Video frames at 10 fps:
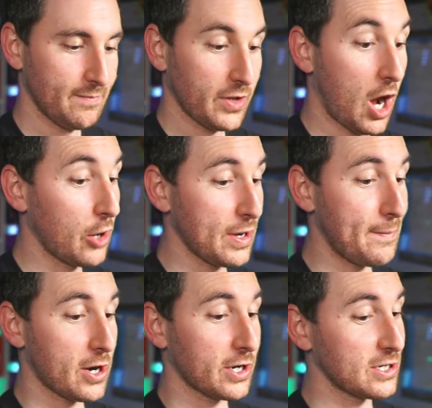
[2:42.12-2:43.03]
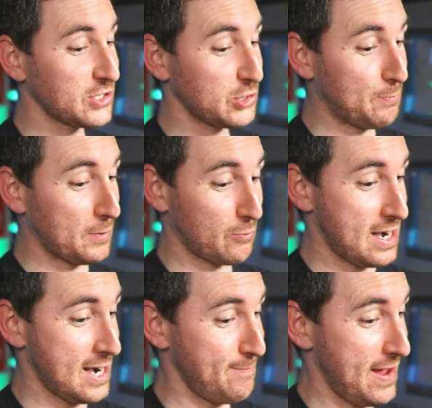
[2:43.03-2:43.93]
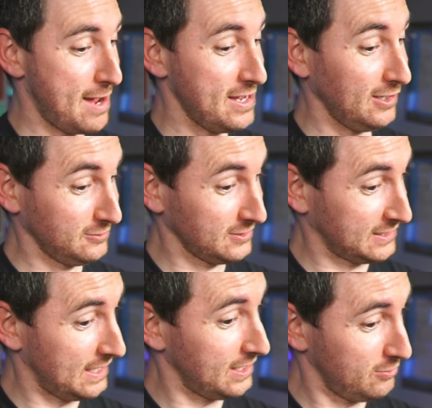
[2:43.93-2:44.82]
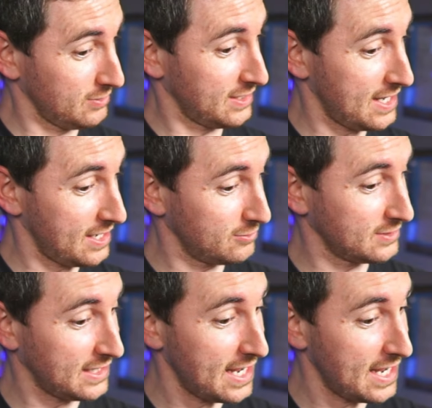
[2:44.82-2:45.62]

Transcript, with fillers: Hungry Burger, super rare, baby. Okay, okay, okay.